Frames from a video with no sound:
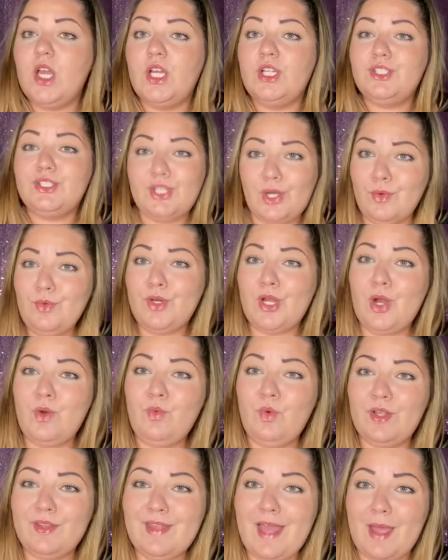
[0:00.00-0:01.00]
Don't know
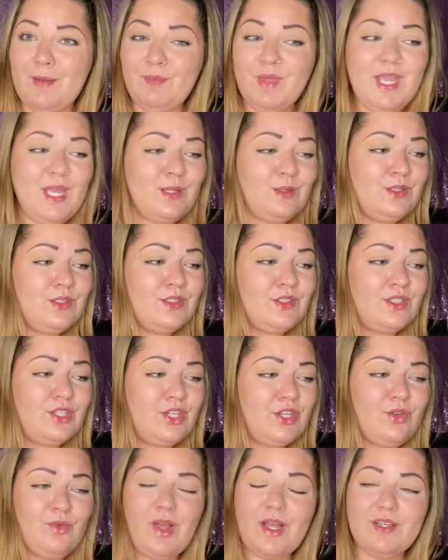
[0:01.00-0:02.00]
what that means.
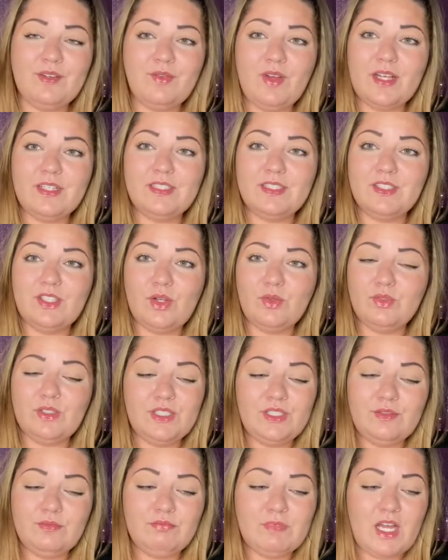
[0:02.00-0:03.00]
QI devices only.
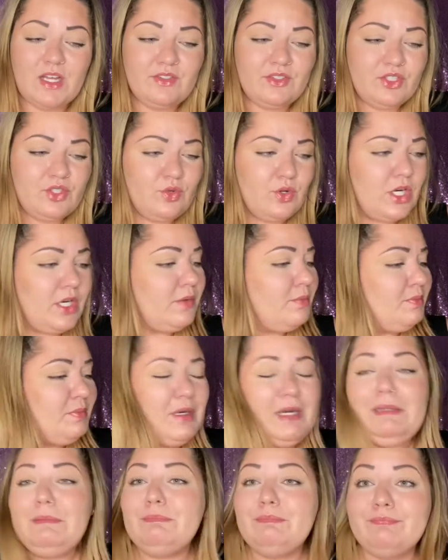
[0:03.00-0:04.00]
Not sure,
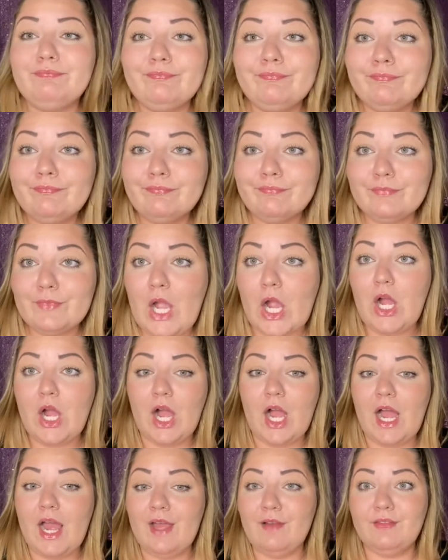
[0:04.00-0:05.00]
but
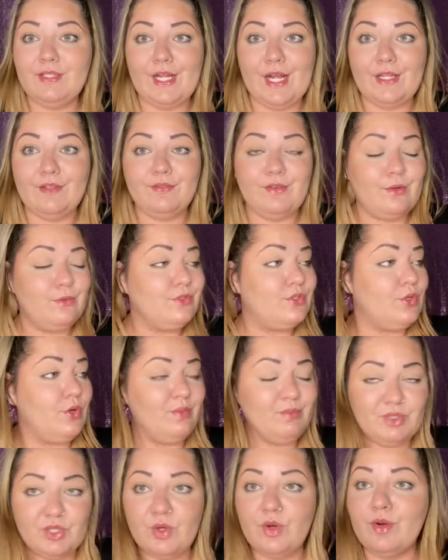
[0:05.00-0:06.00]
I have an iPhone, so
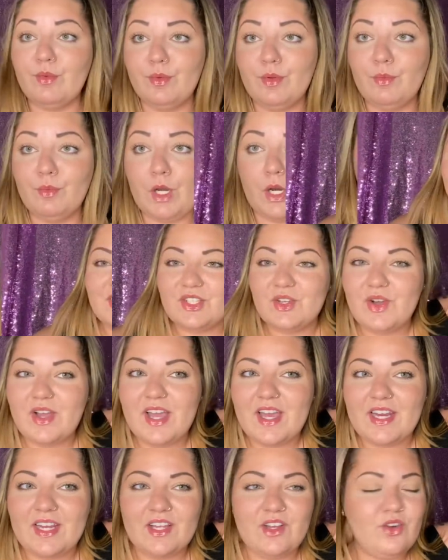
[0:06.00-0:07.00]
I'm sure it will work. Let's go
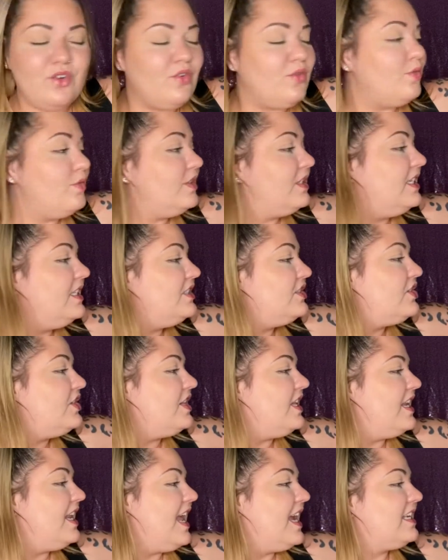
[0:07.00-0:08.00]
ahead and go into
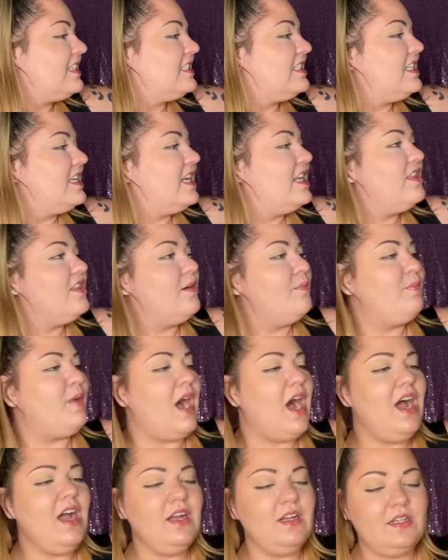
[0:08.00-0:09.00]
the next thing in the
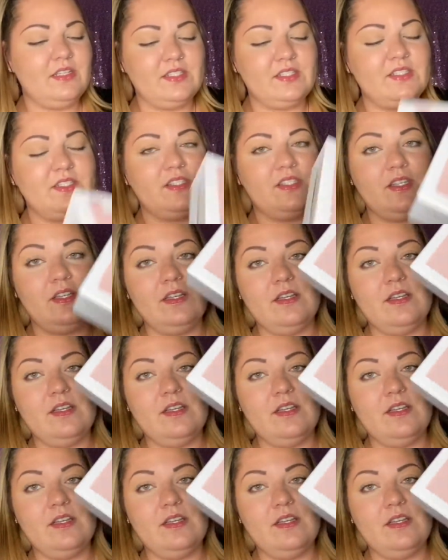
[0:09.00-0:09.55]
box.